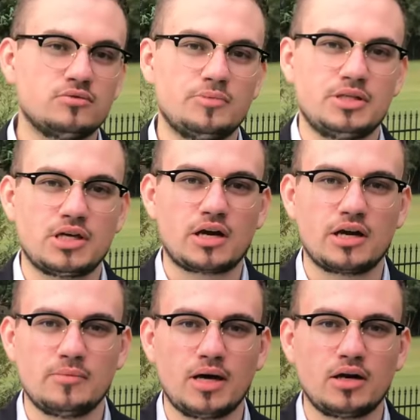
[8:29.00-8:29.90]
We're gonna be
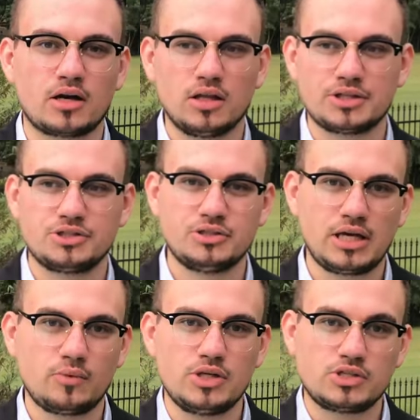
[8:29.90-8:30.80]
talking about a collection
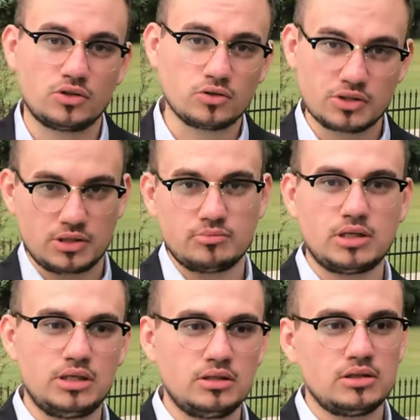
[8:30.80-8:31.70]
that we sold to
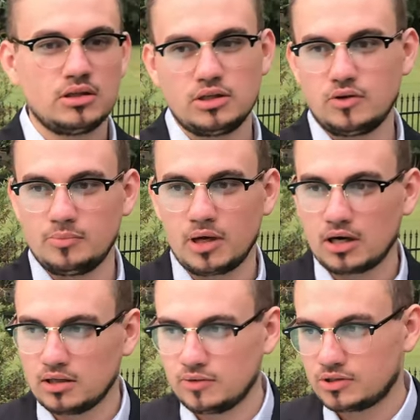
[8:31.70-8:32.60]
somebody, and we
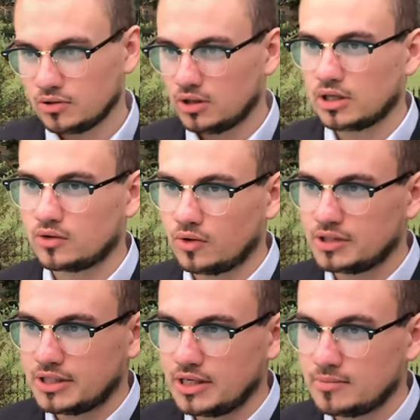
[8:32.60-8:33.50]
bought we sold a lot of
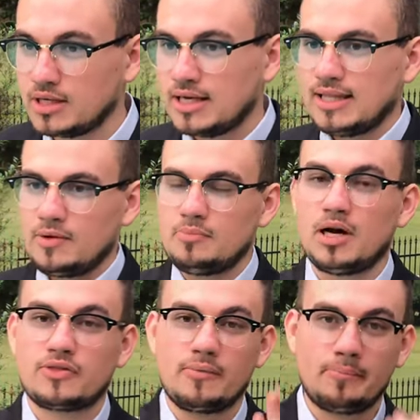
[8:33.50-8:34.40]
coins to him, and then we
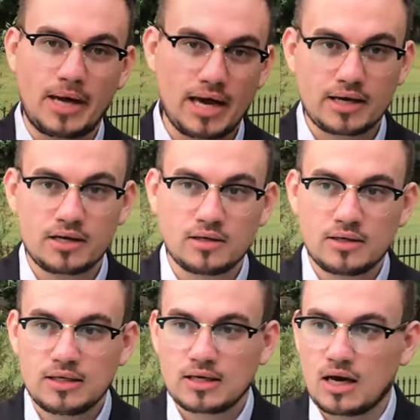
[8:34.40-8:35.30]
bought them back.
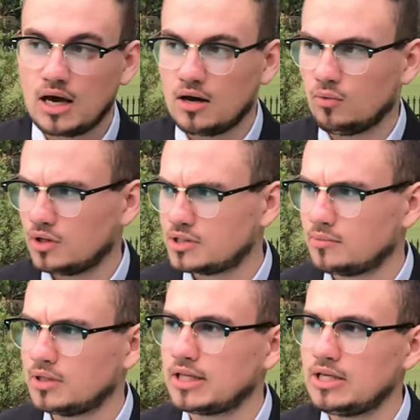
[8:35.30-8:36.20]
Uh, what's
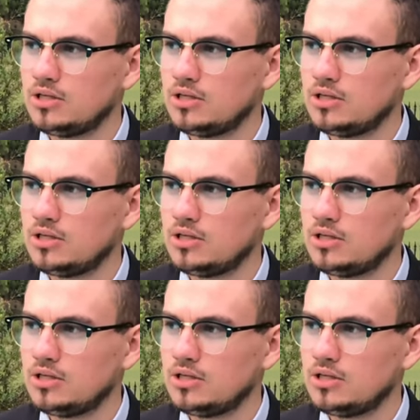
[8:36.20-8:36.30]
something that?